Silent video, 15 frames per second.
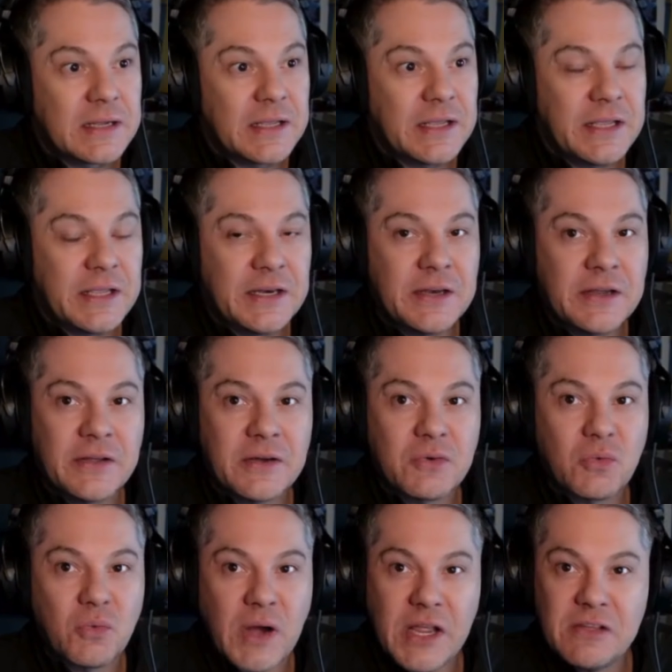in
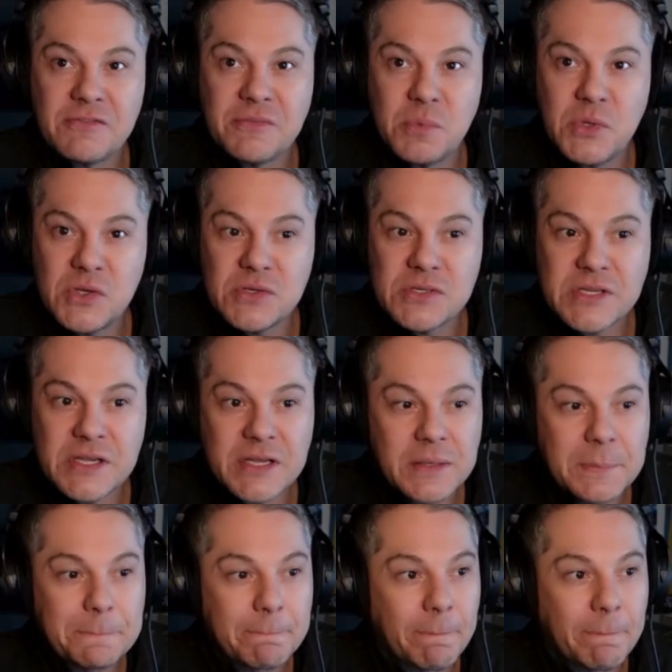rave music,